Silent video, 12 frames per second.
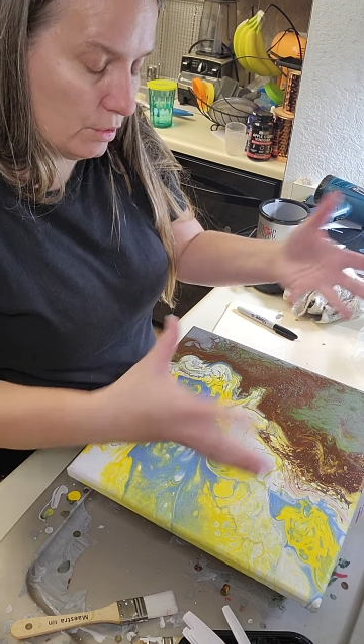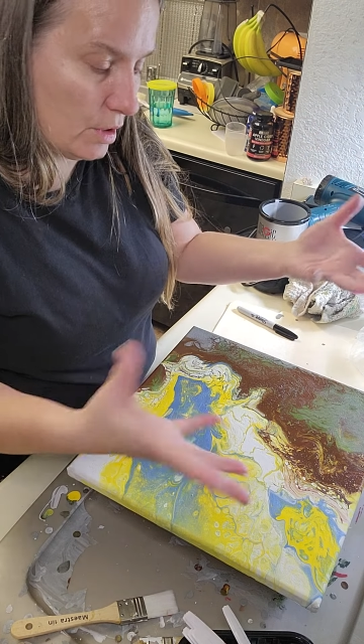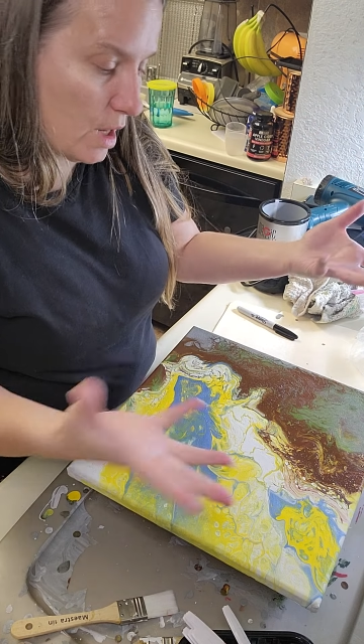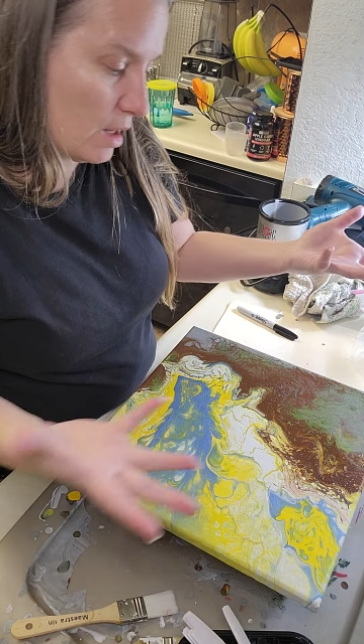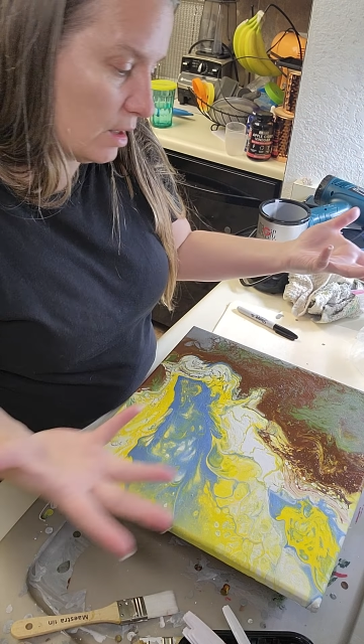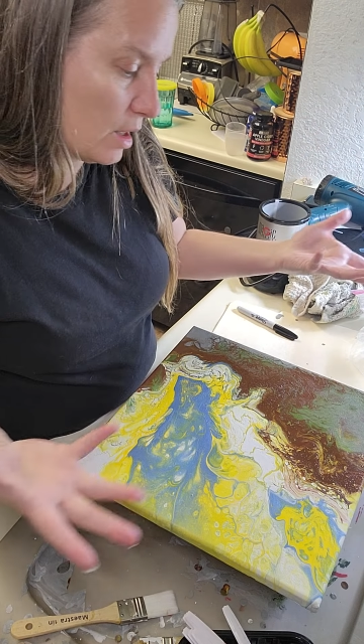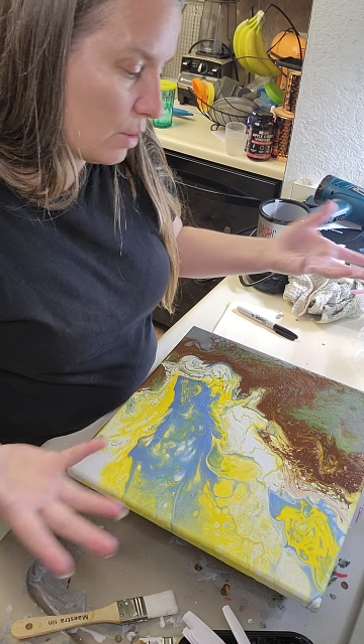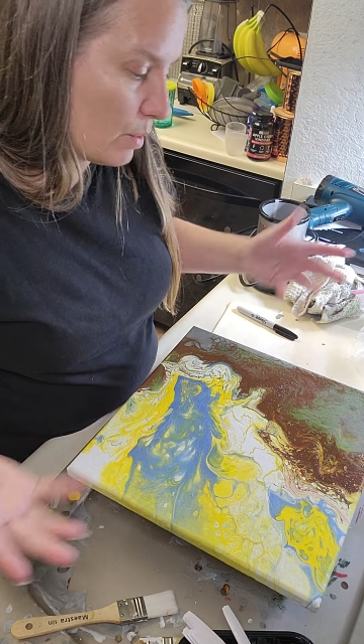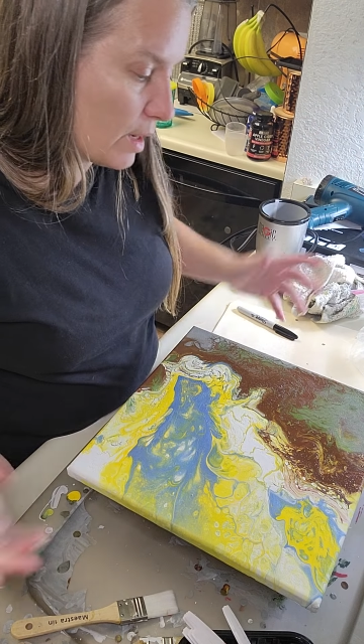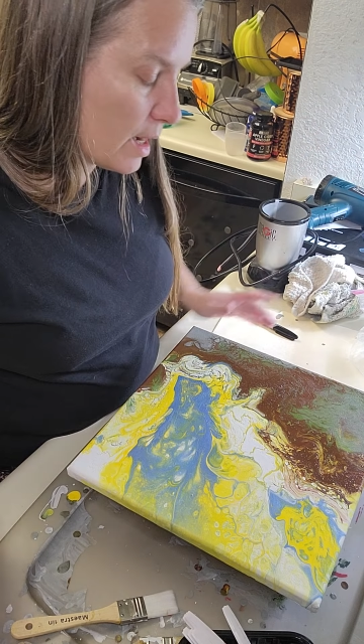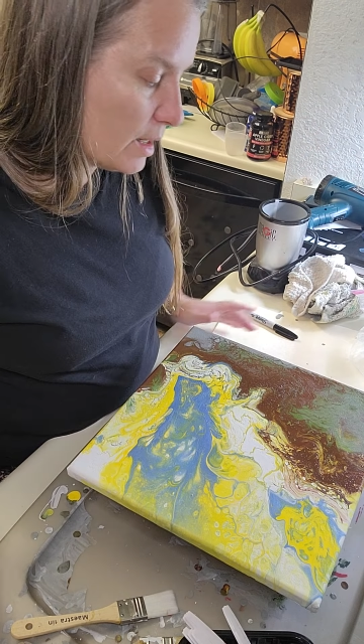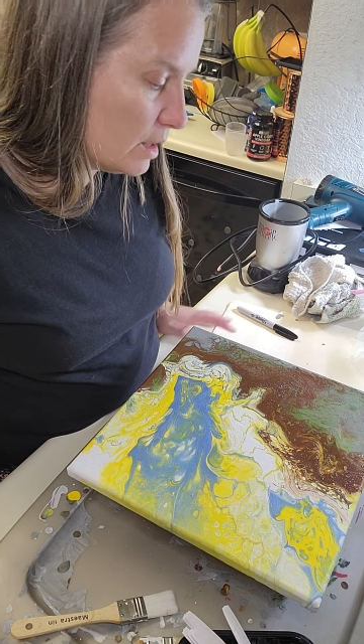kind of like what
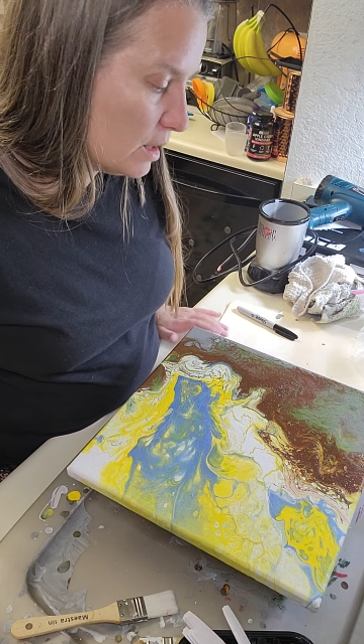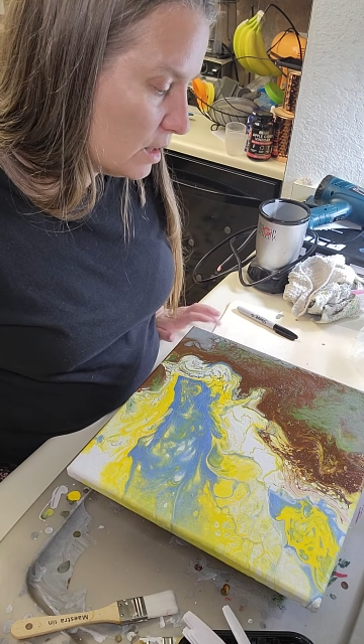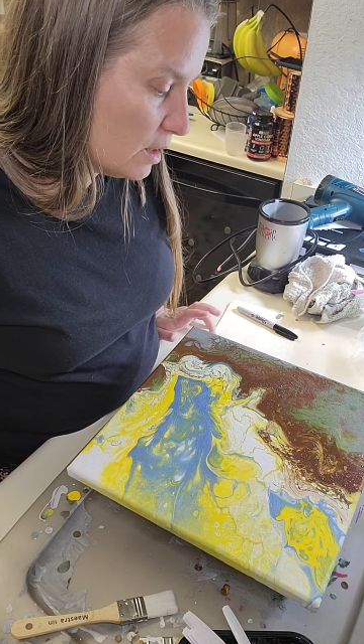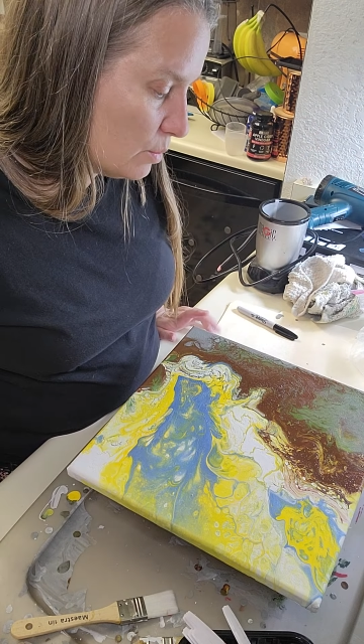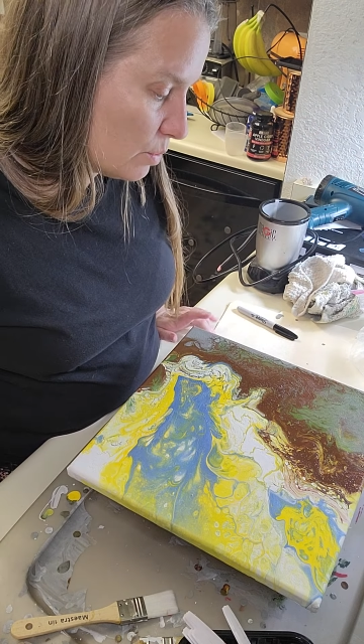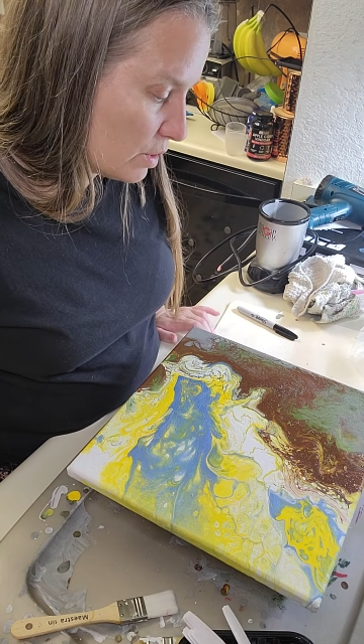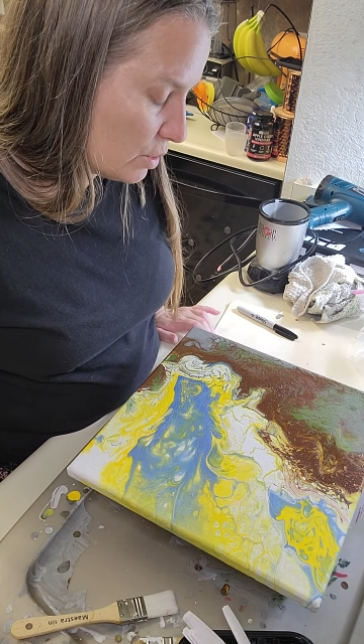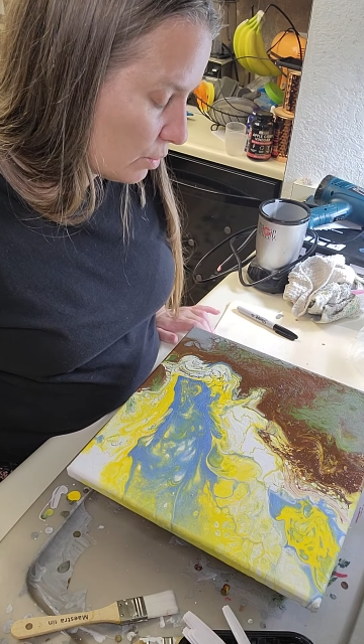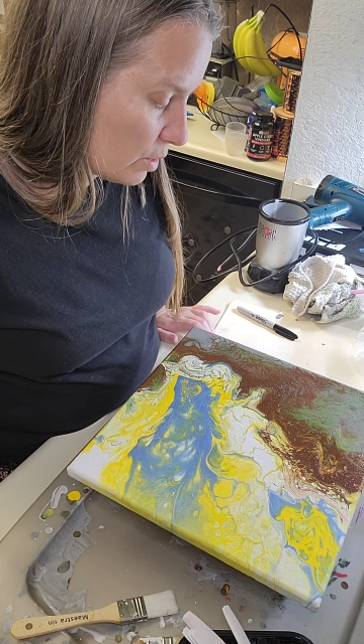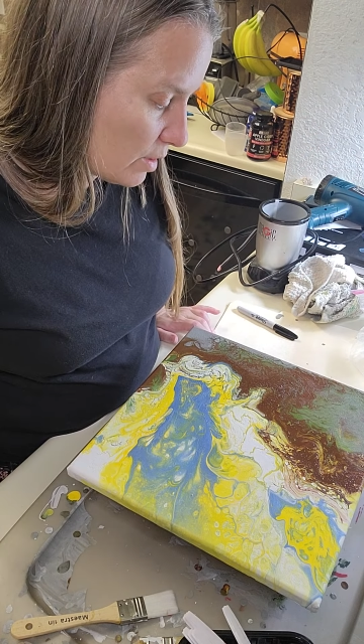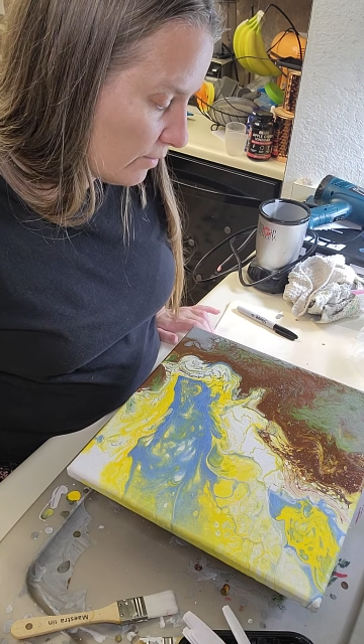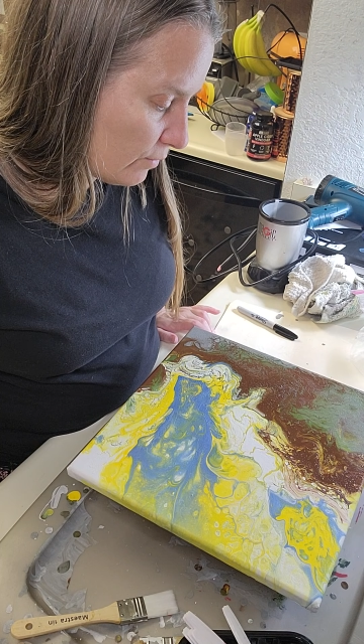I did, what you're
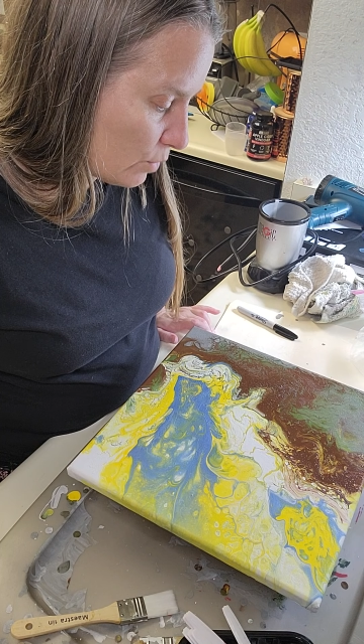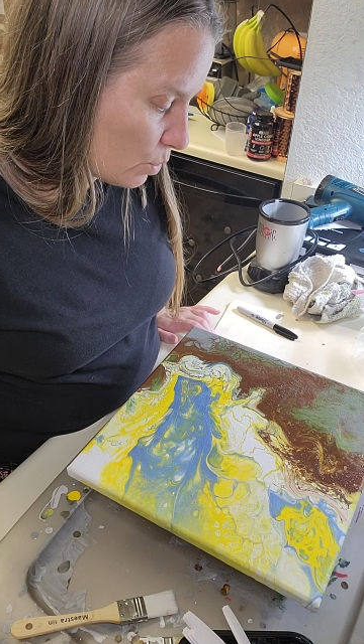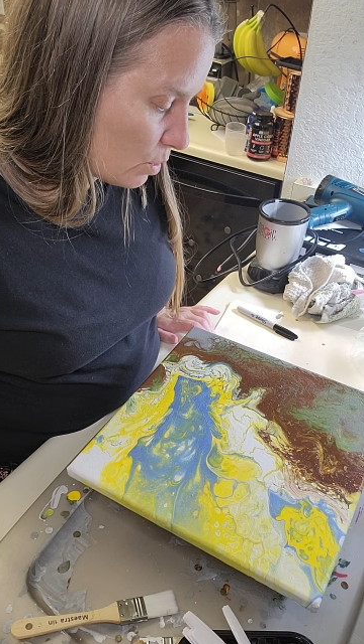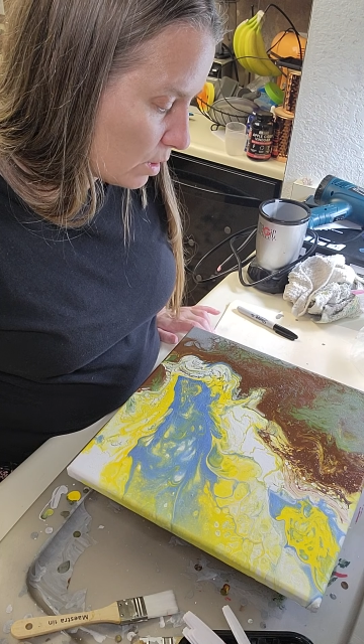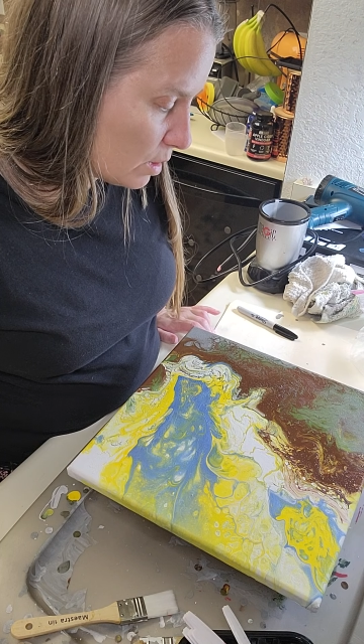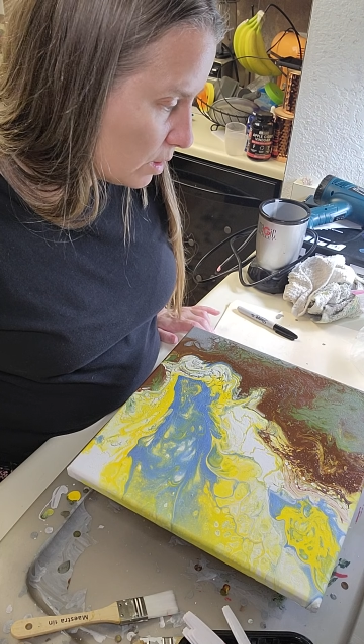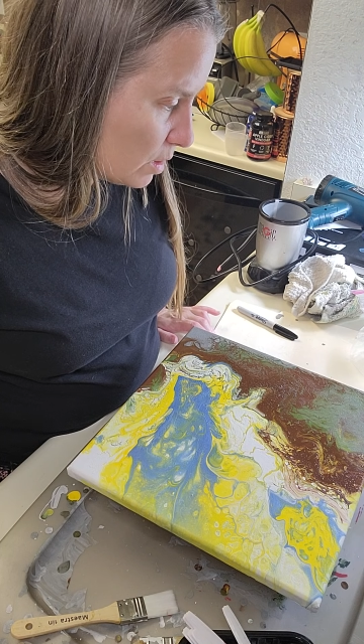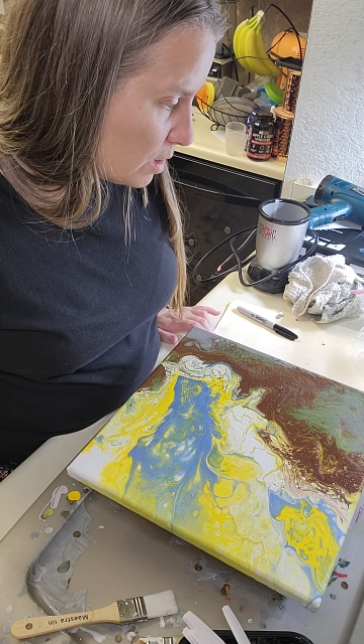looking for,